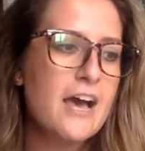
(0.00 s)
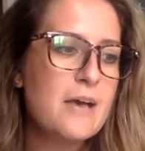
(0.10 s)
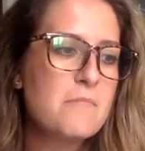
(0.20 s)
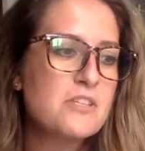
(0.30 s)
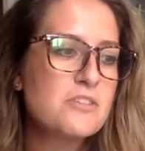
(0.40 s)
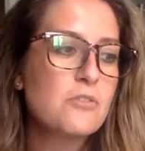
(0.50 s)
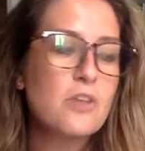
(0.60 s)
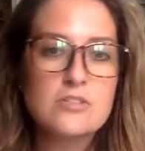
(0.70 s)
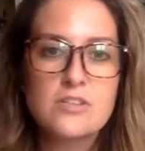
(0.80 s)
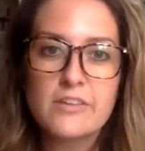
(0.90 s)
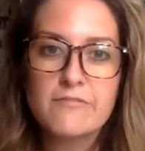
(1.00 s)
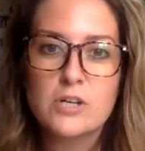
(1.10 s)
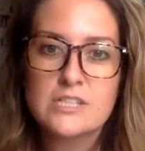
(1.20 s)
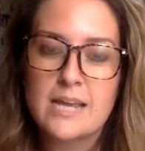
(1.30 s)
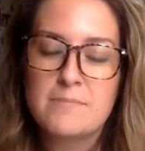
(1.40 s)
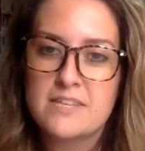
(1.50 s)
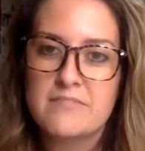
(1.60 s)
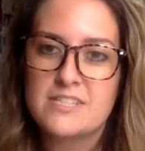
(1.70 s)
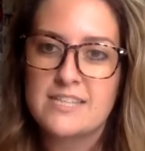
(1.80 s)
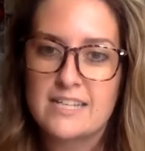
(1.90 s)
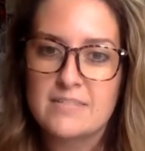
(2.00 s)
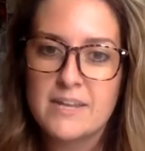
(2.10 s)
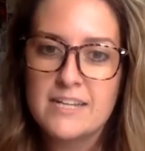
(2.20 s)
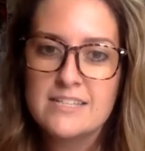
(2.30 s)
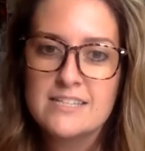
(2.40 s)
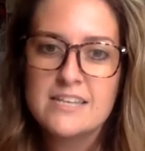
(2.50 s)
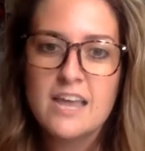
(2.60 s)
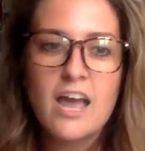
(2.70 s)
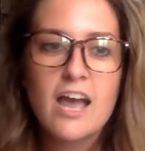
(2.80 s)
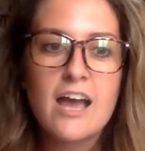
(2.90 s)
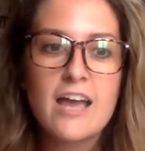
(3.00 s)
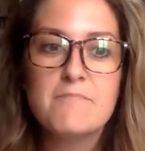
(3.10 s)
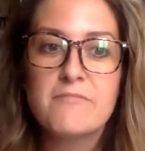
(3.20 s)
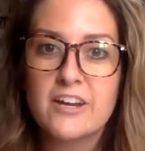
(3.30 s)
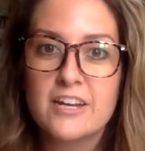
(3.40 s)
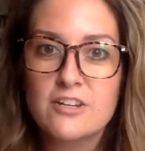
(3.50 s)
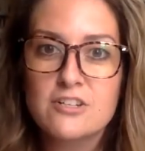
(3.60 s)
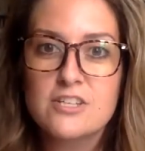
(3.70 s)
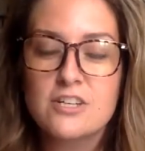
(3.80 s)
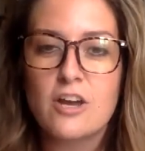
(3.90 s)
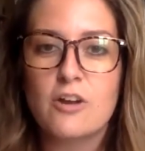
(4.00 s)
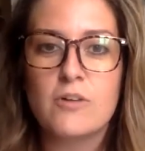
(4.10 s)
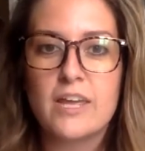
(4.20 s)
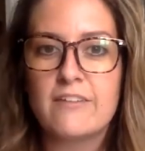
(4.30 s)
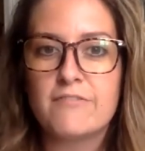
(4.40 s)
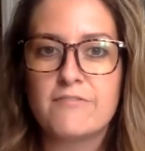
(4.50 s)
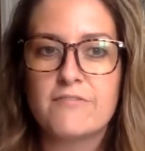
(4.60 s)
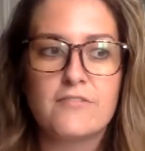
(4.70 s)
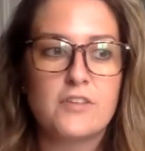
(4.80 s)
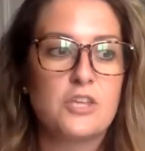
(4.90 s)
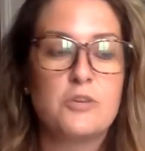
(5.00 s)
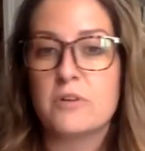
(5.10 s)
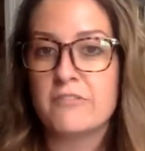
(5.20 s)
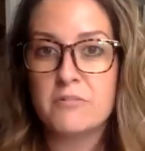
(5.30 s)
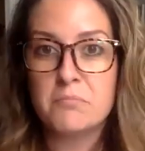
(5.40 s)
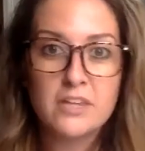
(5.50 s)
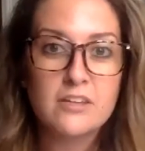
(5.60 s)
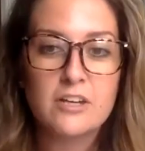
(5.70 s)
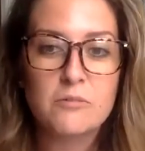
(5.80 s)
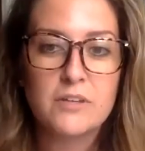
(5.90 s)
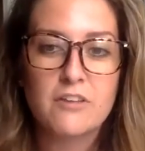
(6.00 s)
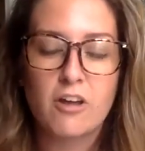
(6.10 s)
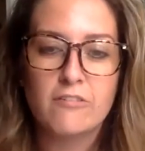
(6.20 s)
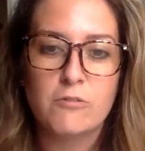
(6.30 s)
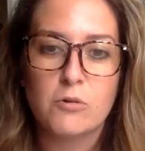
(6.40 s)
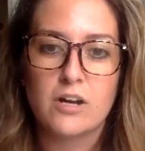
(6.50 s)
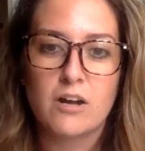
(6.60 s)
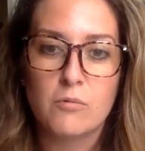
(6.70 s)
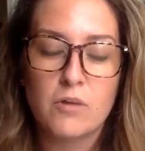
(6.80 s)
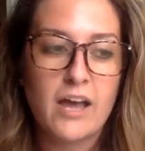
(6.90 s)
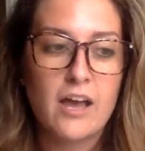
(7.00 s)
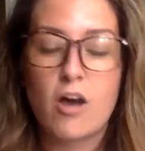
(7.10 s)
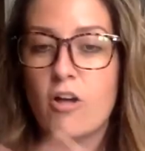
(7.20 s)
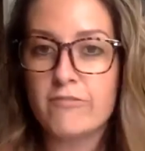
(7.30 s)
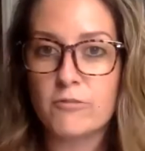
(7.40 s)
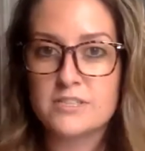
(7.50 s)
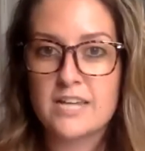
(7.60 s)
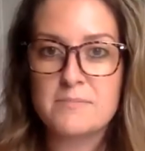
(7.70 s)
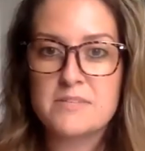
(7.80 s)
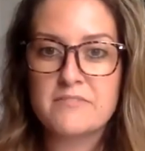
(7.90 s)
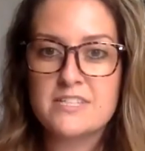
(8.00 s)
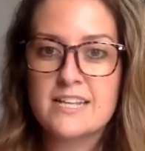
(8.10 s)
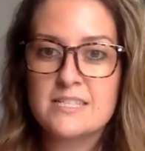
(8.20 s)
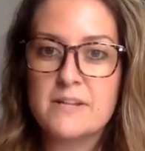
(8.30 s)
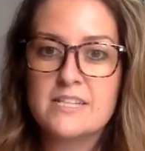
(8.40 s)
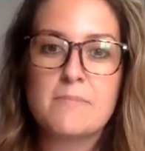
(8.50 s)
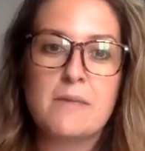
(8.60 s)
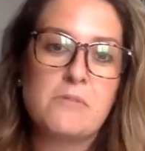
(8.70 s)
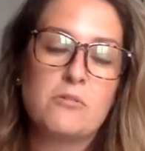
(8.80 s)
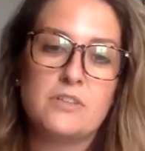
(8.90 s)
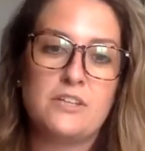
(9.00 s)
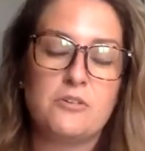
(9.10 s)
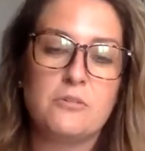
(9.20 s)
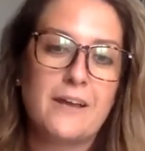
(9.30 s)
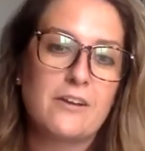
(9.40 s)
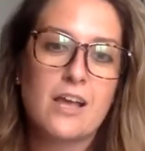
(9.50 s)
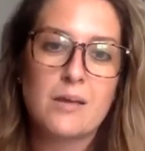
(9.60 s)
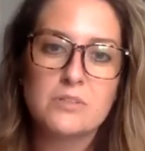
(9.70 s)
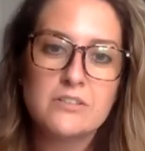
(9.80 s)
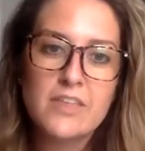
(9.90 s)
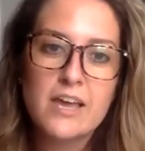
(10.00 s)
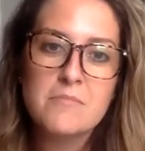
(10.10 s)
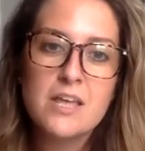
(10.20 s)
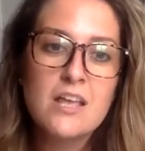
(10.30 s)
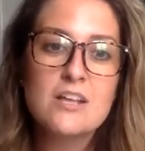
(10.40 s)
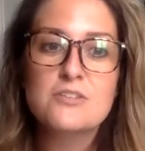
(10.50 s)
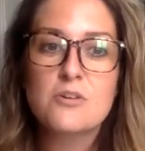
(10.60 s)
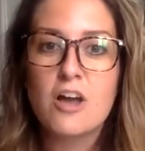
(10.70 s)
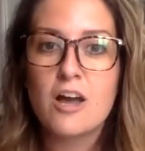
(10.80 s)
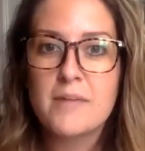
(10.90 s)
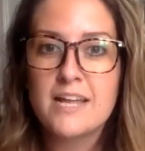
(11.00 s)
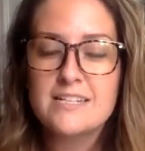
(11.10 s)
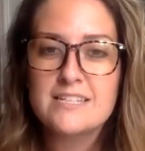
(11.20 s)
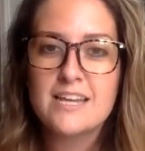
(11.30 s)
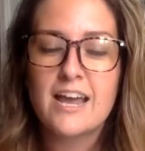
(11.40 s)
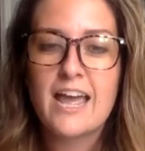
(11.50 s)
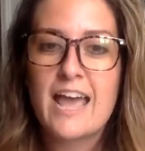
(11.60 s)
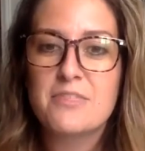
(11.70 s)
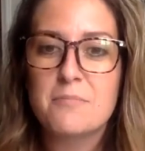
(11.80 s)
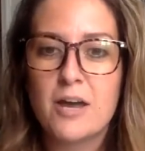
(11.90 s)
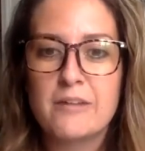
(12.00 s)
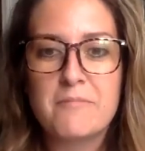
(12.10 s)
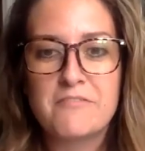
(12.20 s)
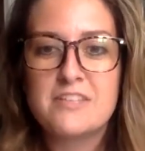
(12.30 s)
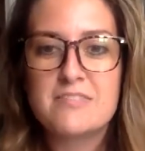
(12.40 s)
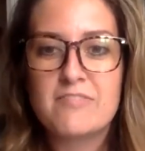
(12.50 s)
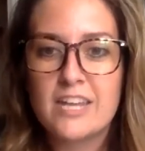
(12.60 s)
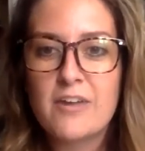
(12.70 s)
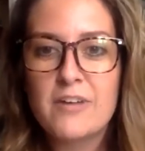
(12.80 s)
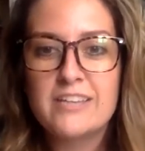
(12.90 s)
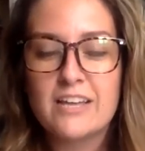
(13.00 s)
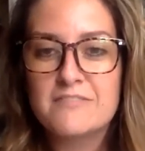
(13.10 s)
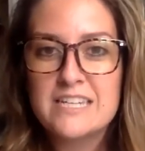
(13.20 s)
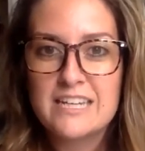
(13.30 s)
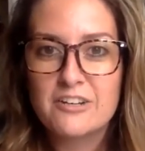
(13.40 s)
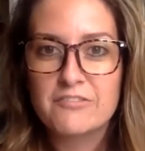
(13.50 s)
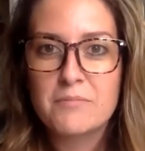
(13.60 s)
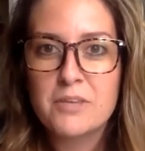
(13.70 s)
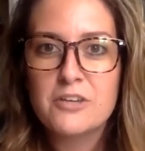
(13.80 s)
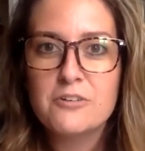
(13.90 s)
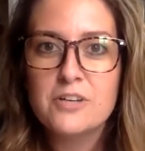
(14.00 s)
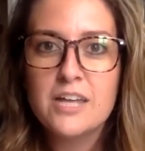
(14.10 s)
So those are the 4 types of assessments. I'm very curious to know if you were familiar with all 4 all 4 types of assessments. Maybe you only knew about a couple of them. So comment at the bottom of this video. I'd love to hear from you.